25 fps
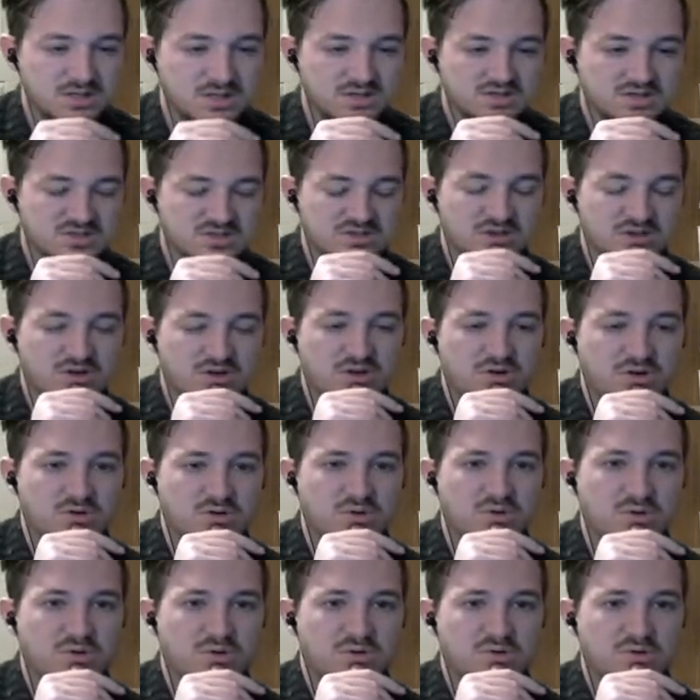
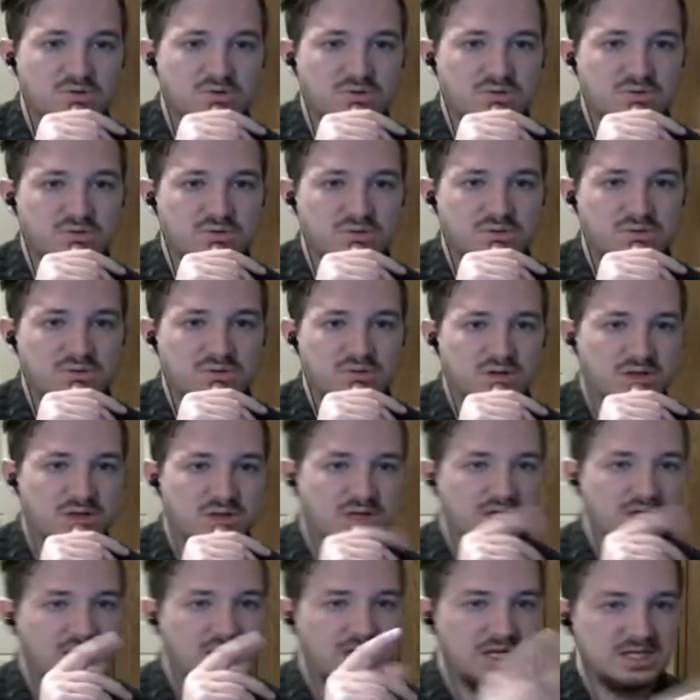so,
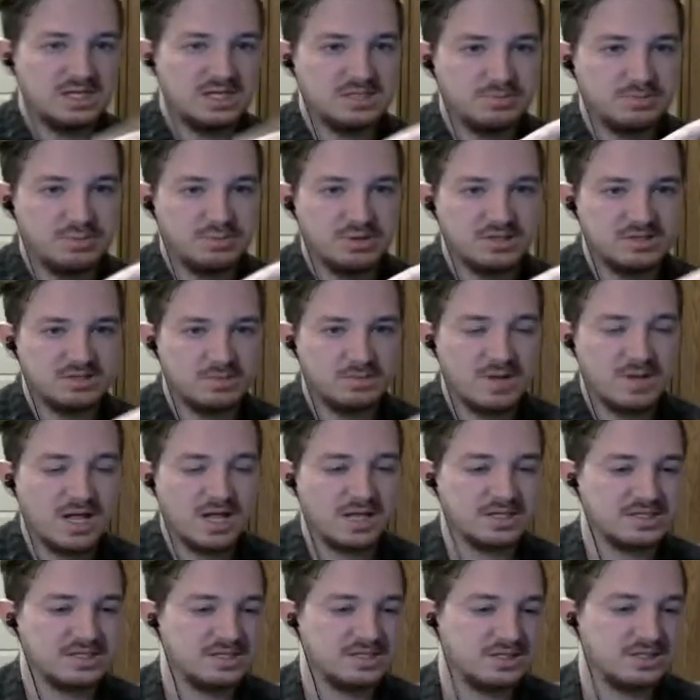is Prince
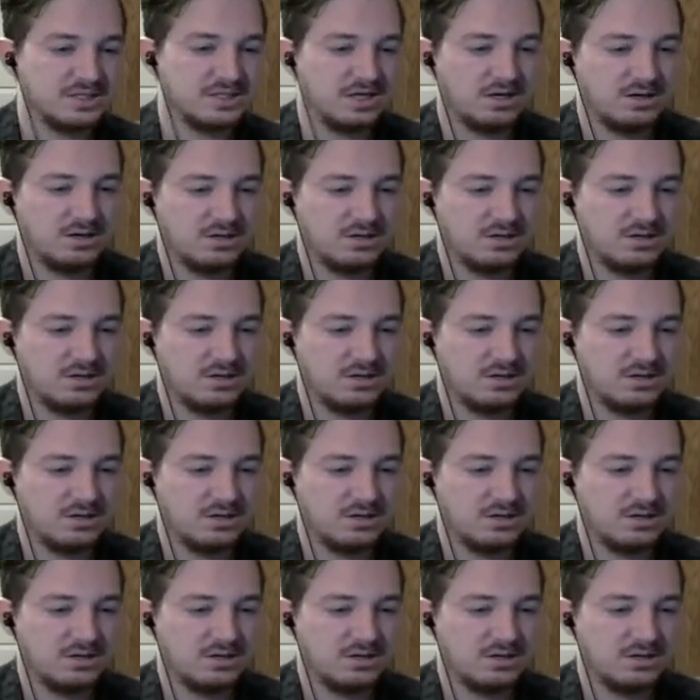Ralis in here?